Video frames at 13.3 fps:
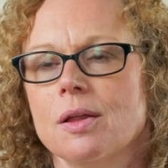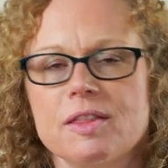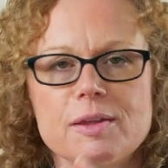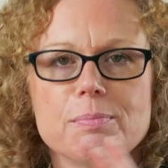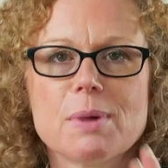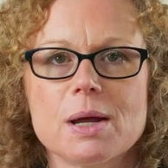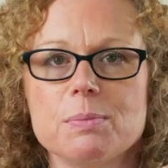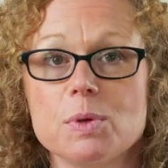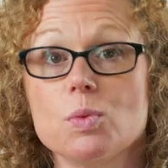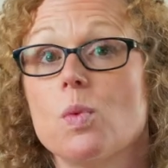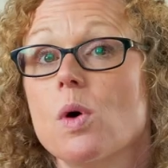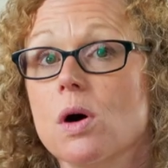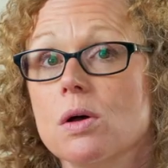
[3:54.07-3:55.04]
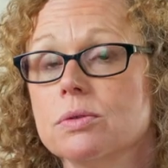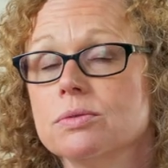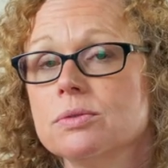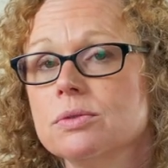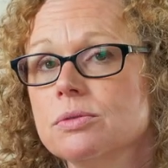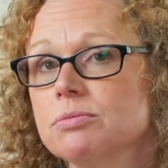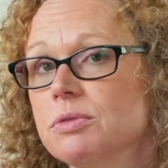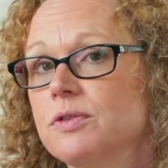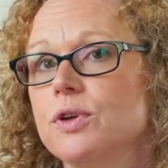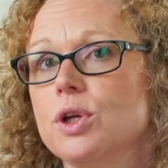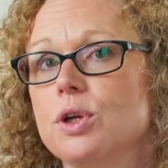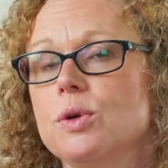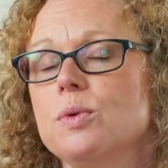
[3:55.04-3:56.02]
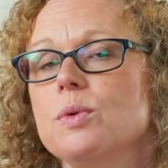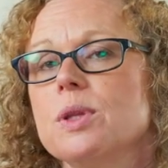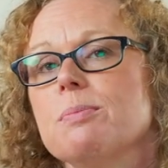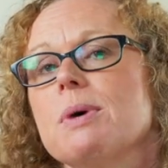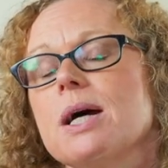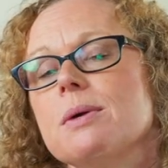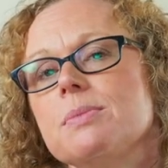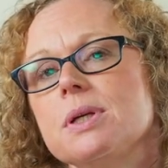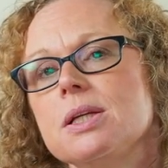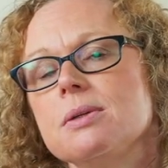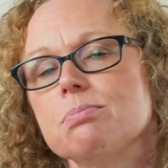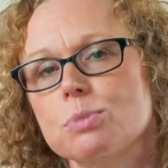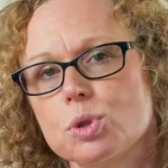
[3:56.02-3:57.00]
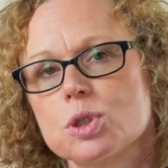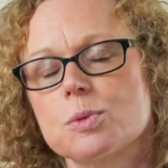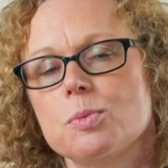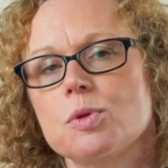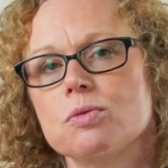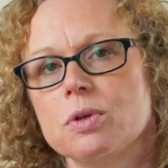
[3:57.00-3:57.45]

there might be one review, there might be multiple